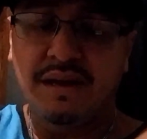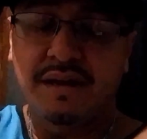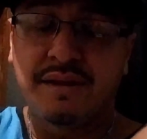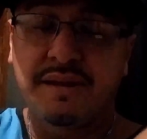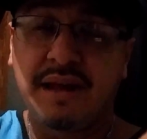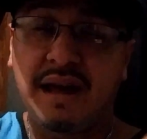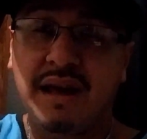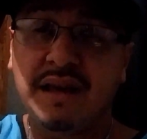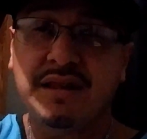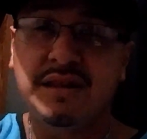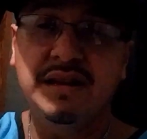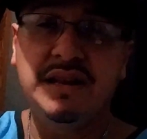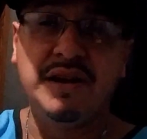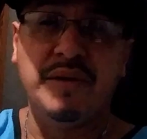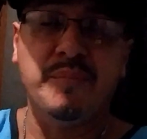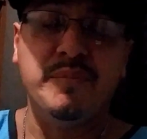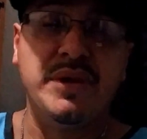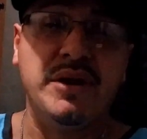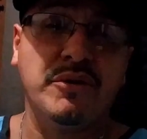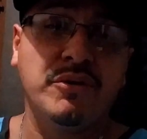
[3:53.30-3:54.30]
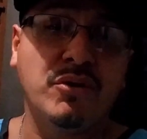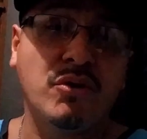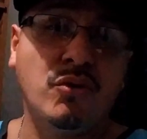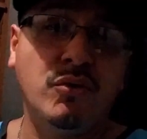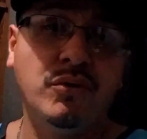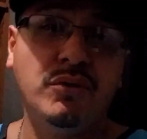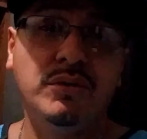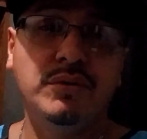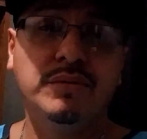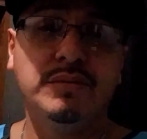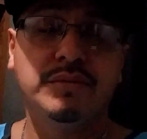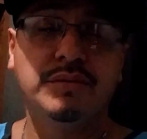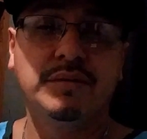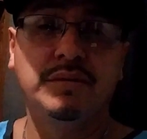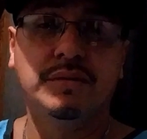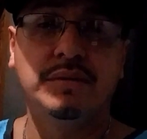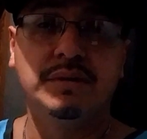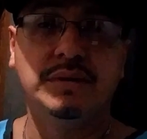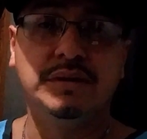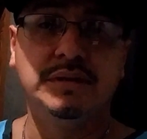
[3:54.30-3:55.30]
actually a miracle.
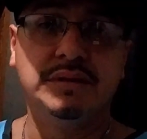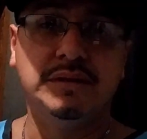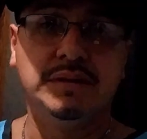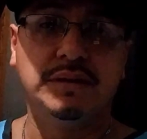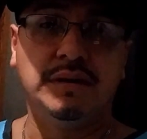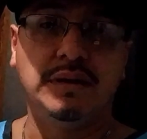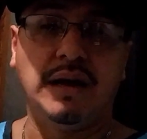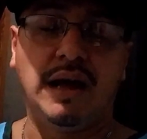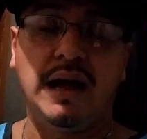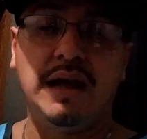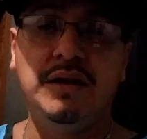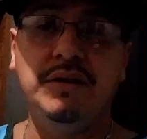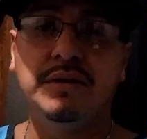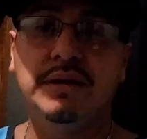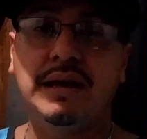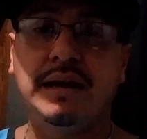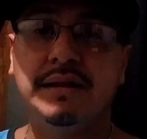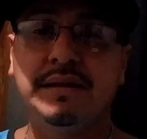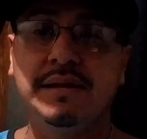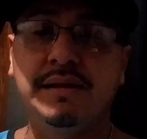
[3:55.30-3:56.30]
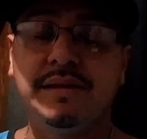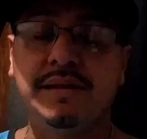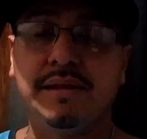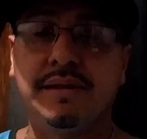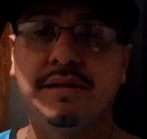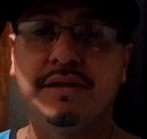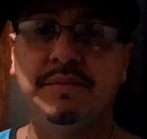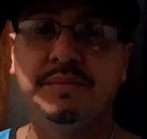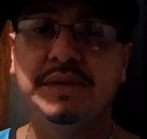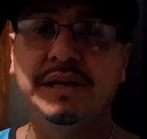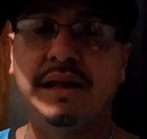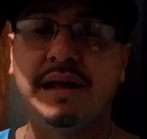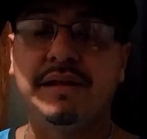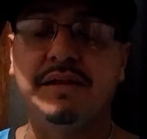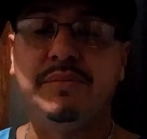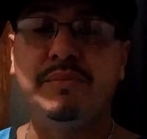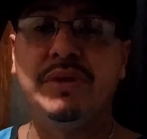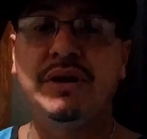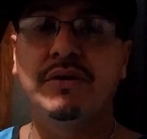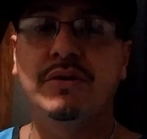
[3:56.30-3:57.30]
I look at this as something as a
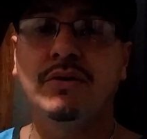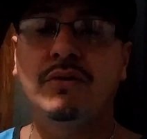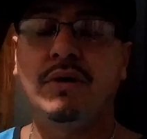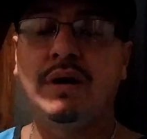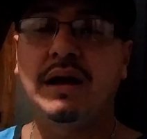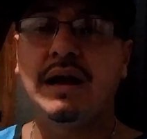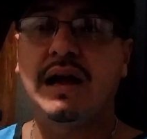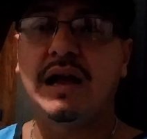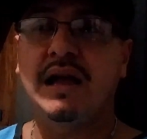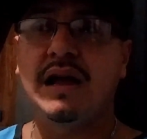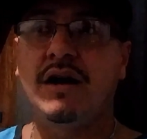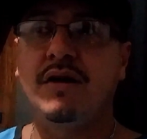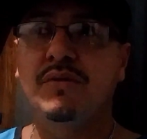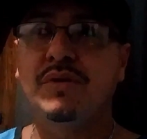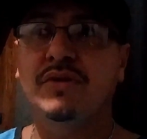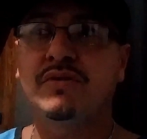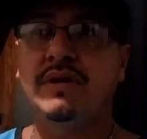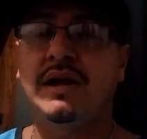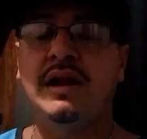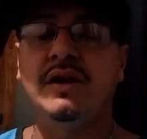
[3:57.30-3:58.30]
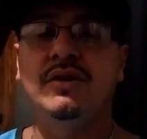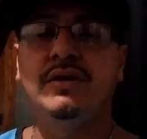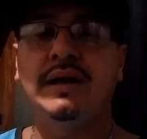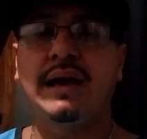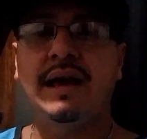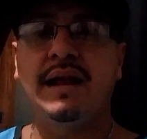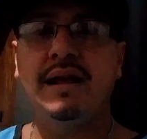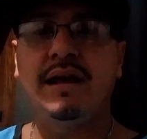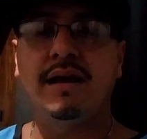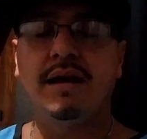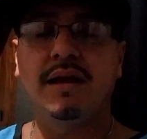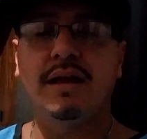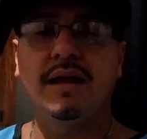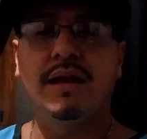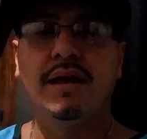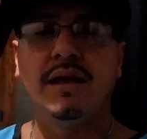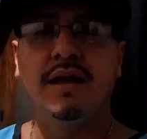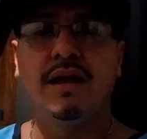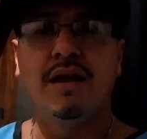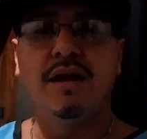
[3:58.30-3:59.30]
miracle. I always try to look at it
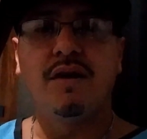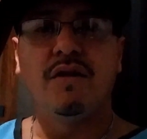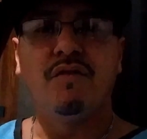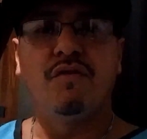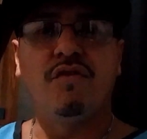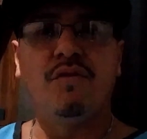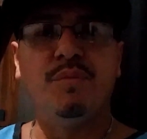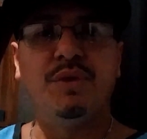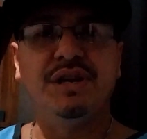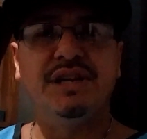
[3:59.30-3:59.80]
from a